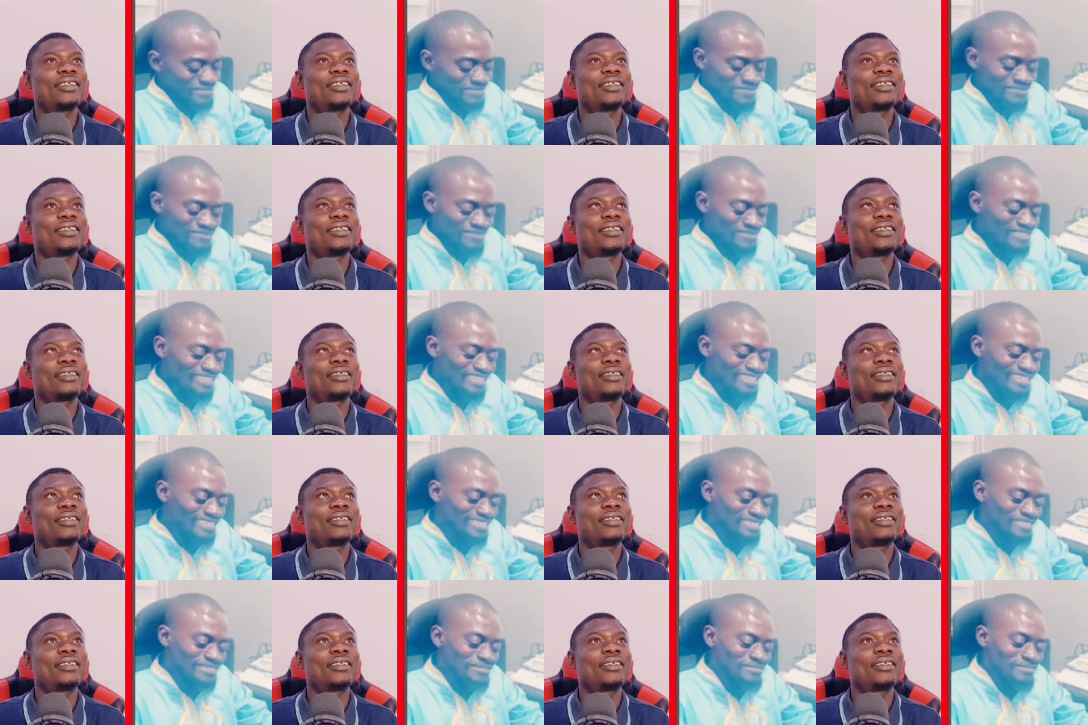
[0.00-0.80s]
Speaker 1: there.
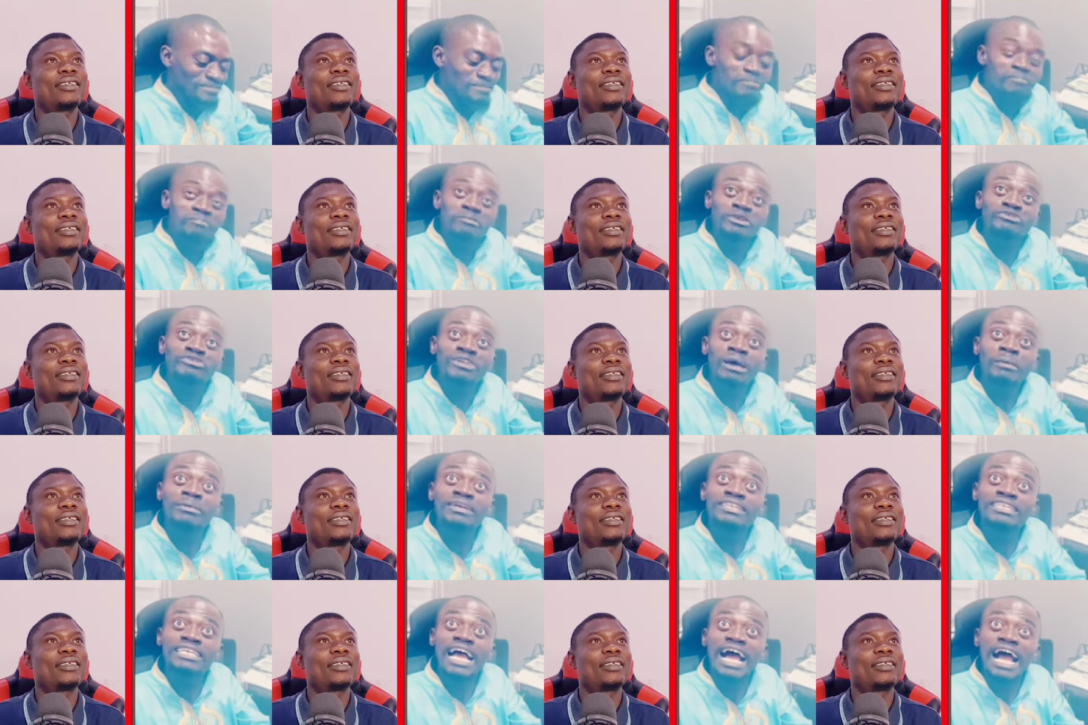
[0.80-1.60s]
Me tell me
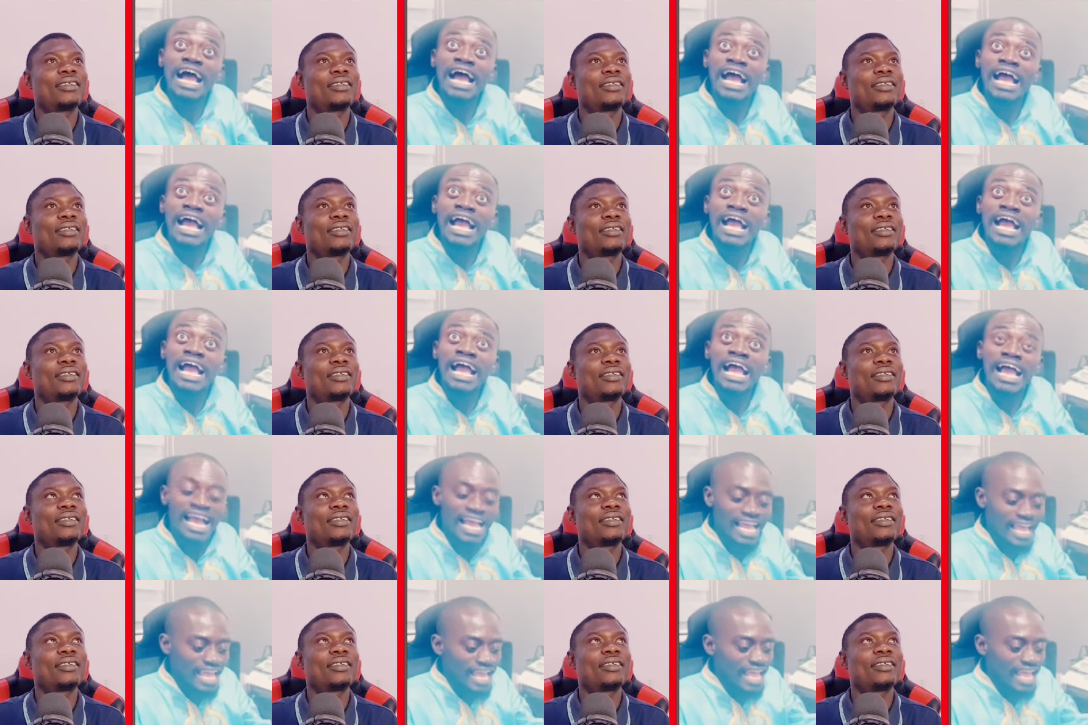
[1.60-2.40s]
there.
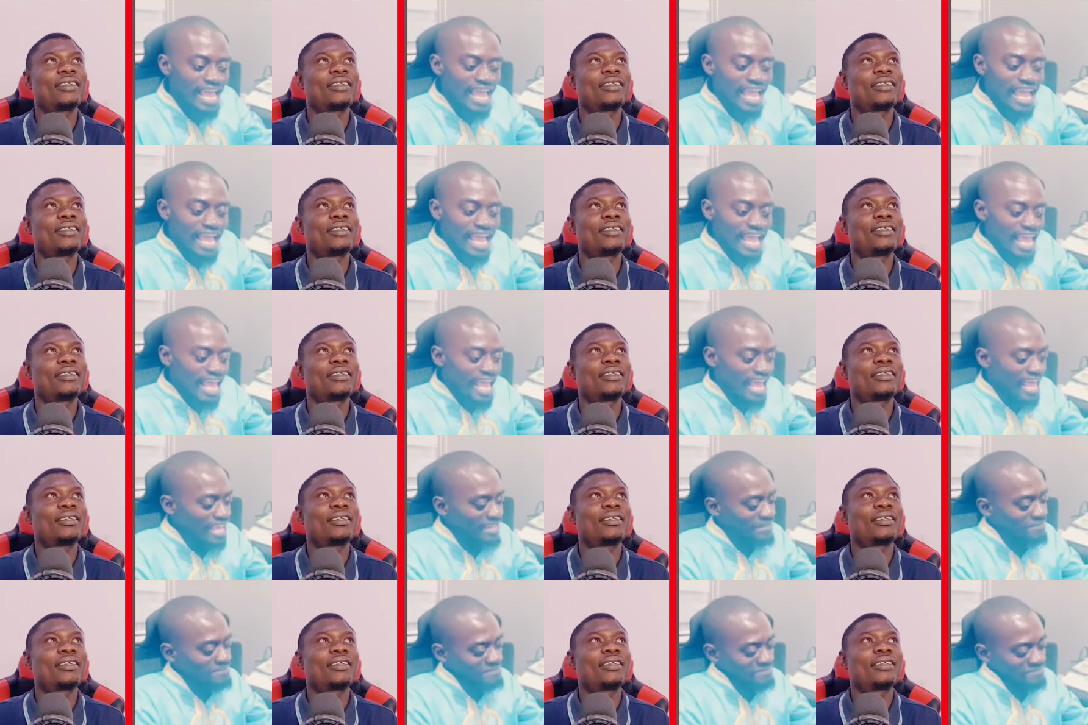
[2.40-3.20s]

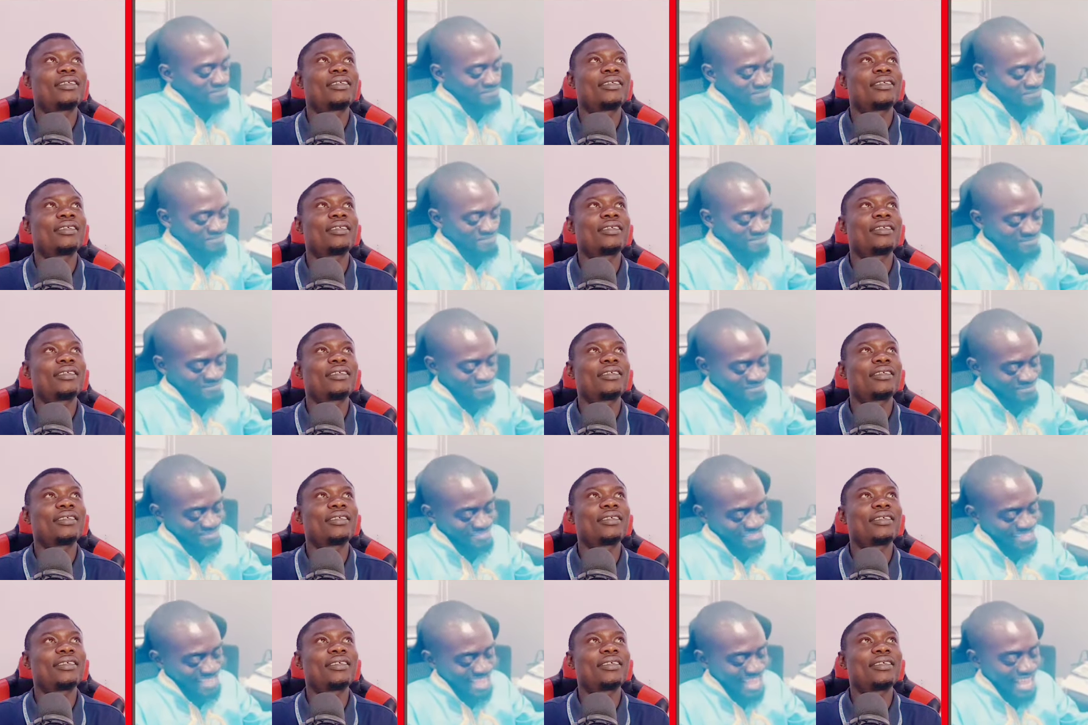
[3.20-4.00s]

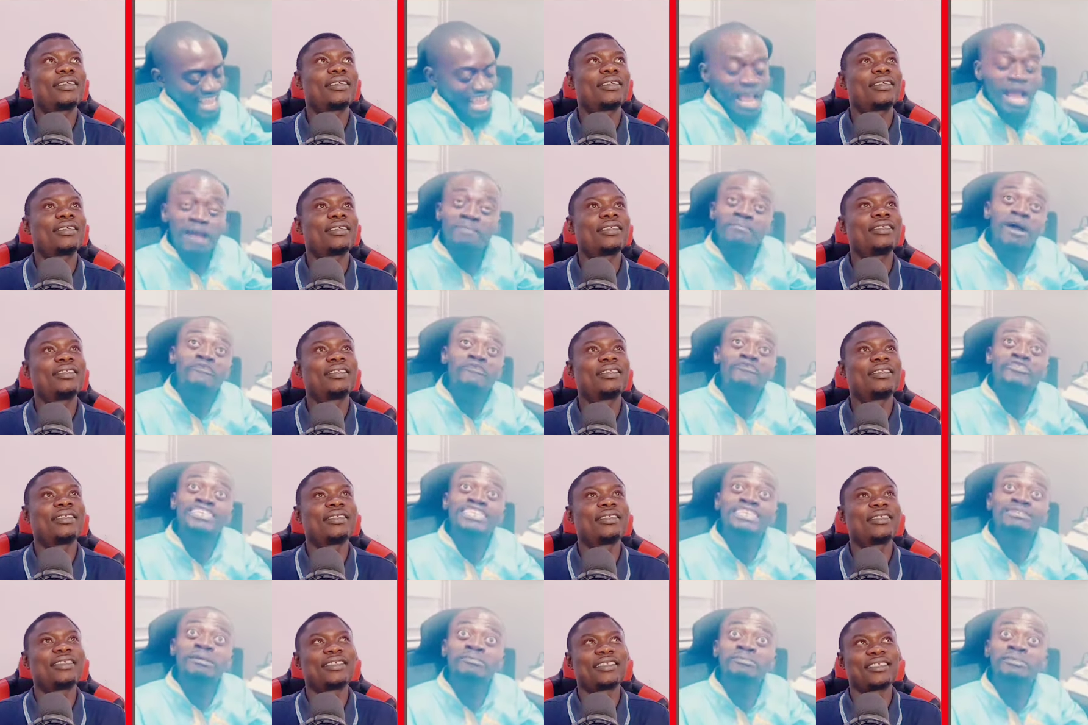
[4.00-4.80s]
Am I
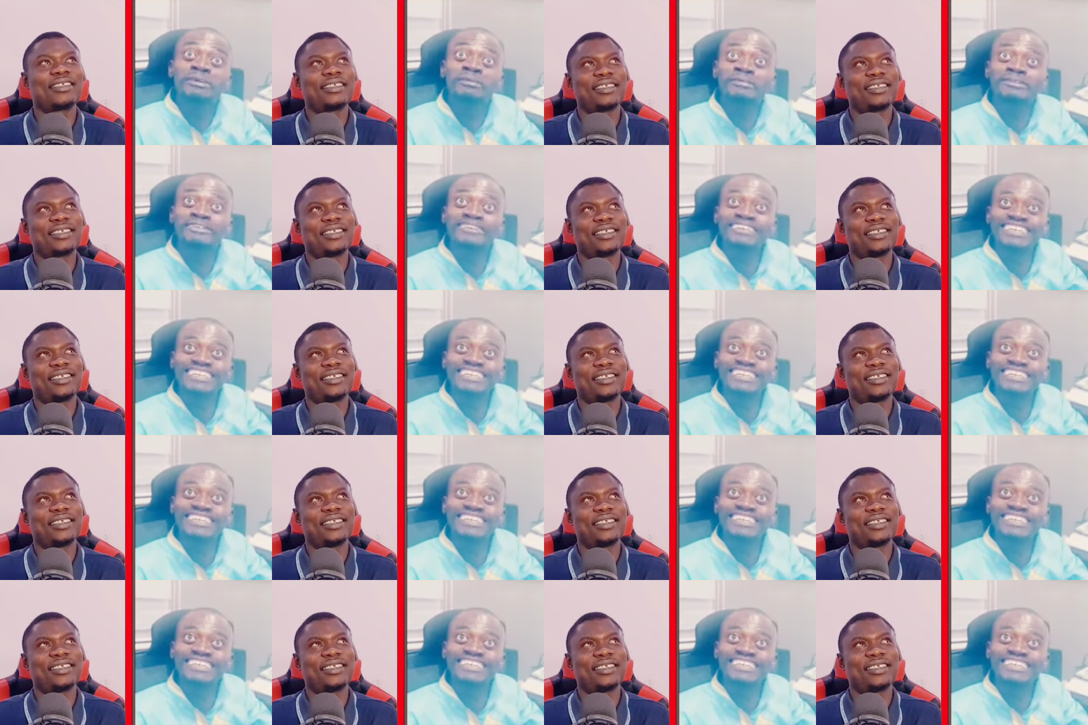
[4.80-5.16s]
forgive you?